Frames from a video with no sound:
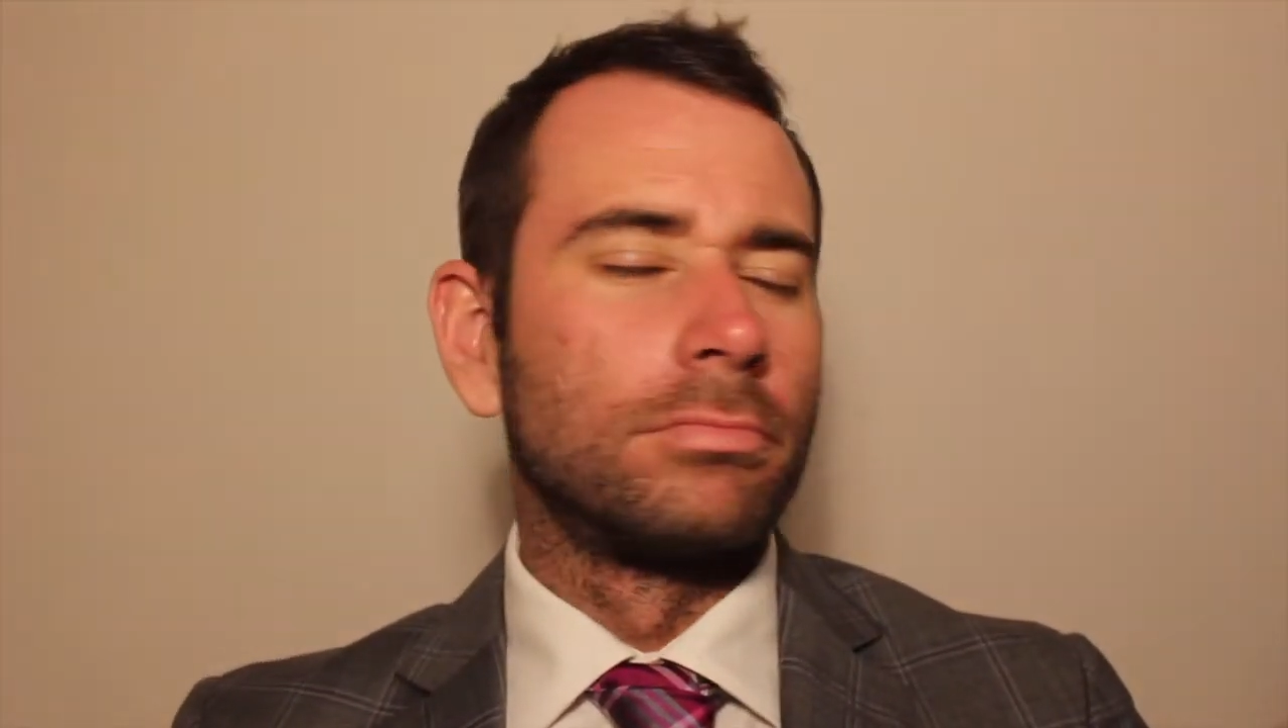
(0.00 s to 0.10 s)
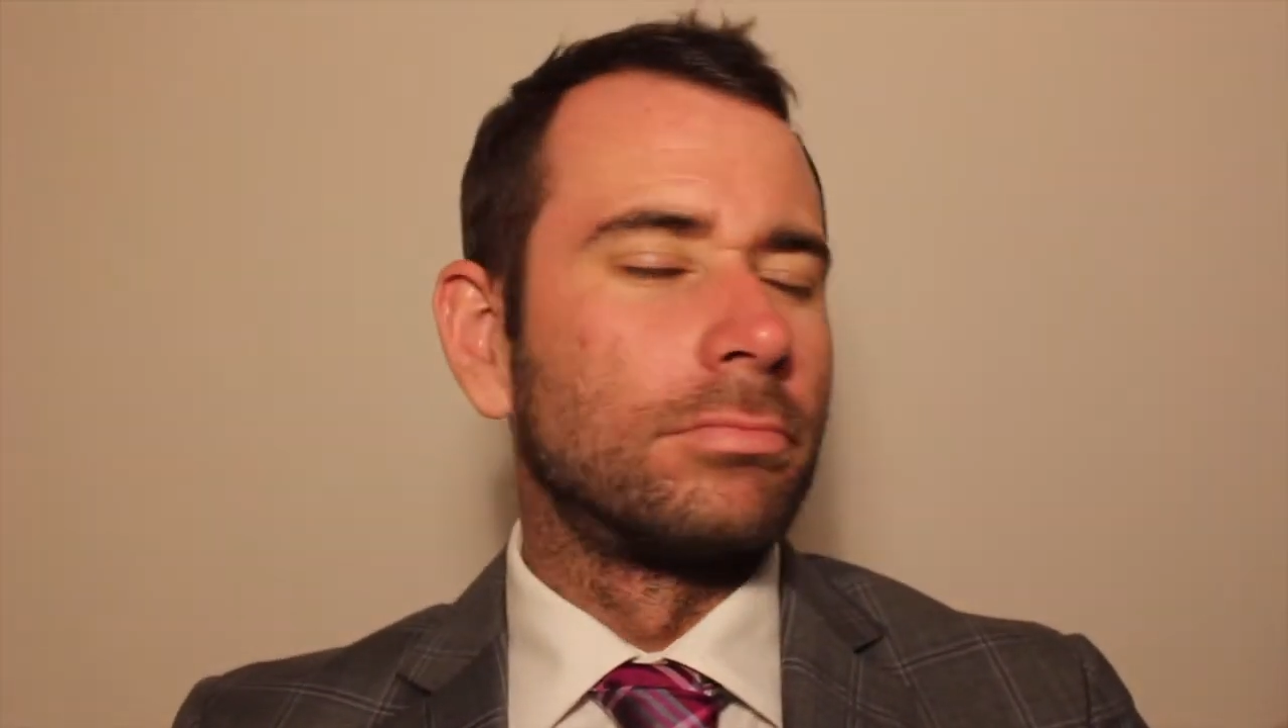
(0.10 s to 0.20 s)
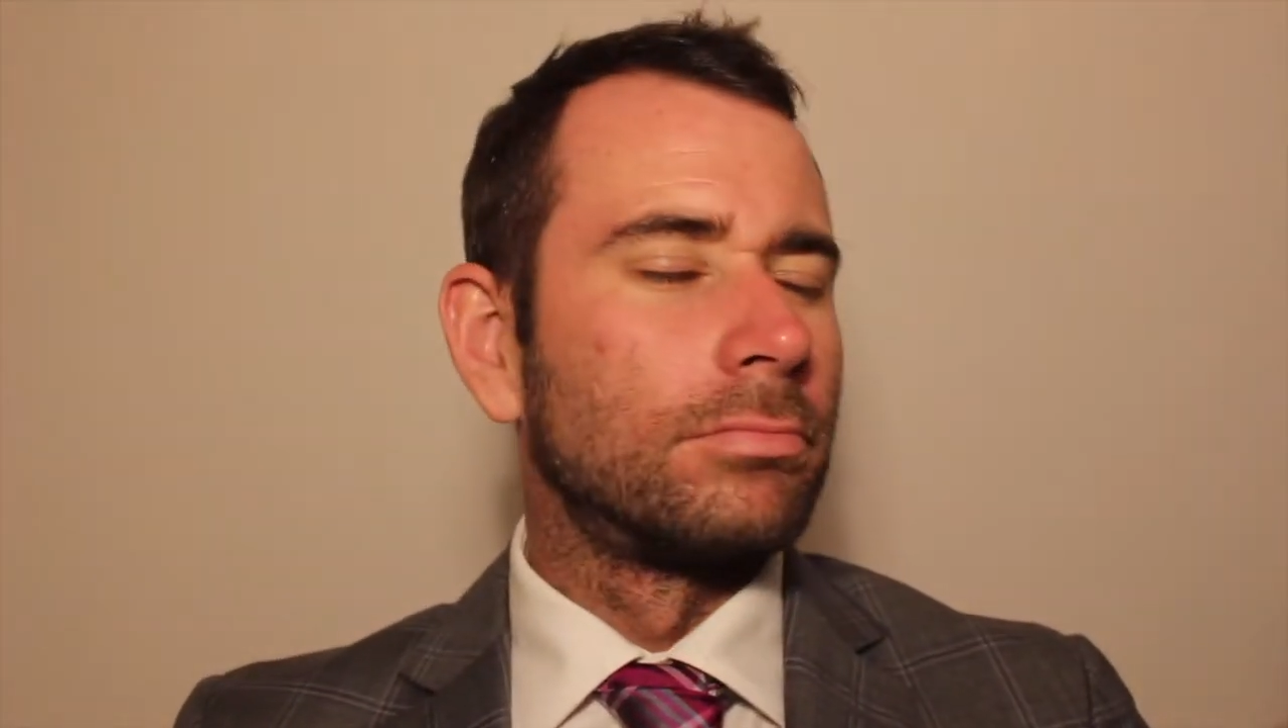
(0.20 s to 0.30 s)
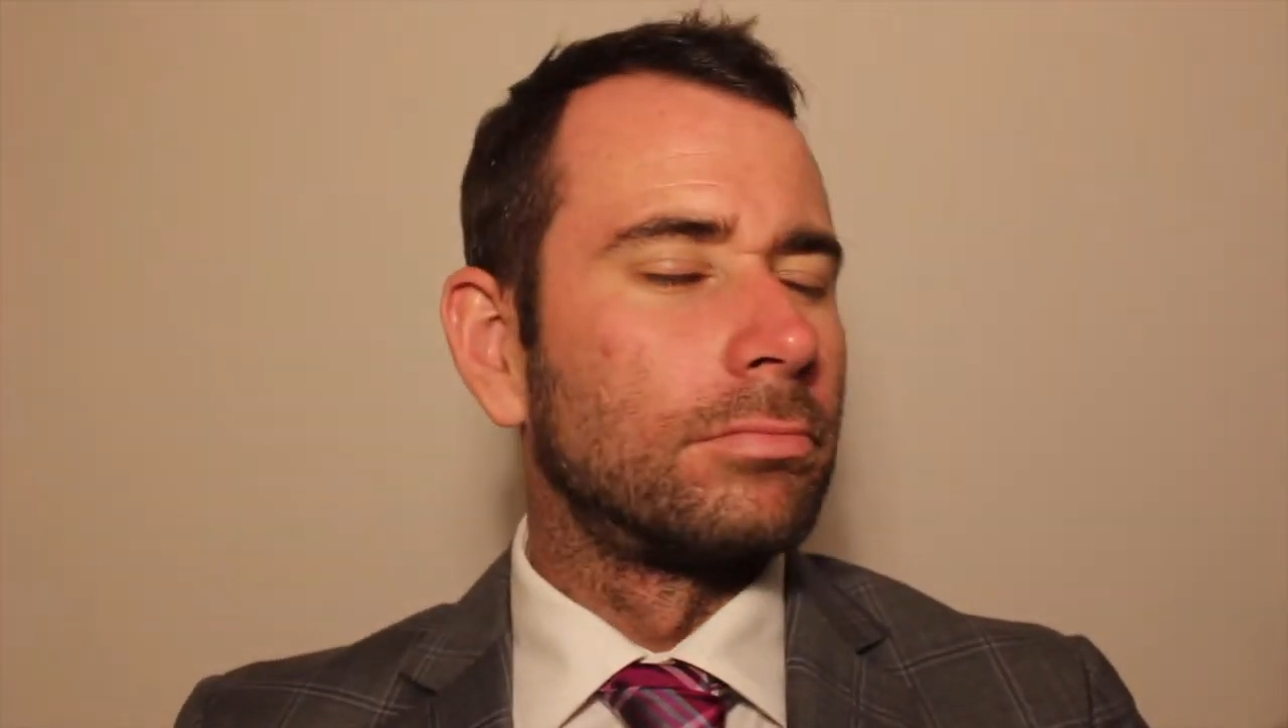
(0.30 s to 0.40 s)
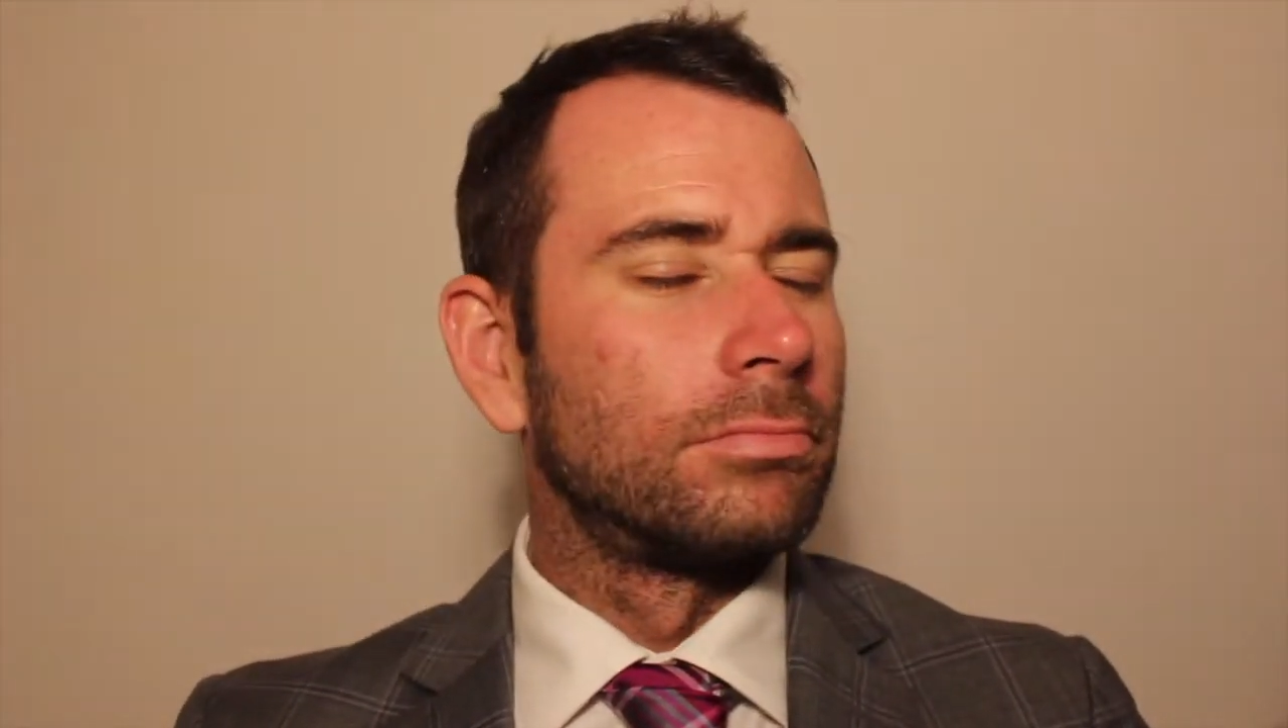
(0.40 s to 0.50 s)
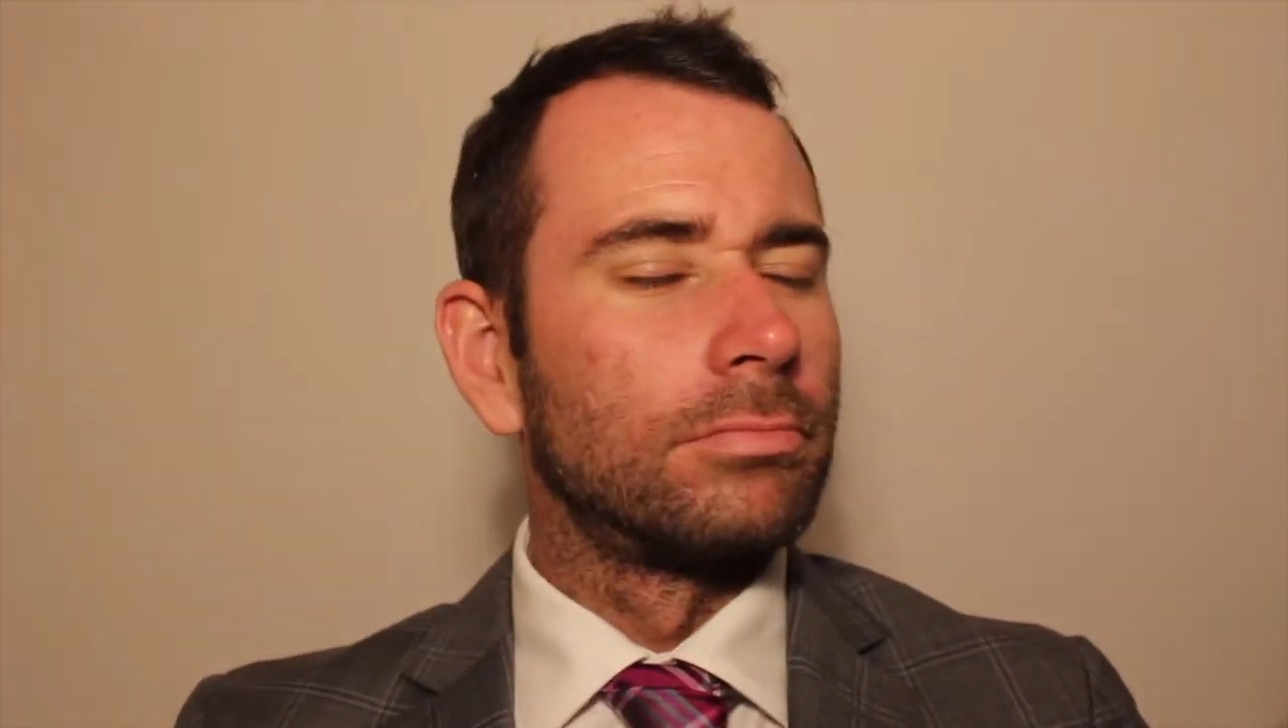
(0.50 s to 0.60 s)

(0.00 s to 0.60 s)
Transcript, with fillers: fight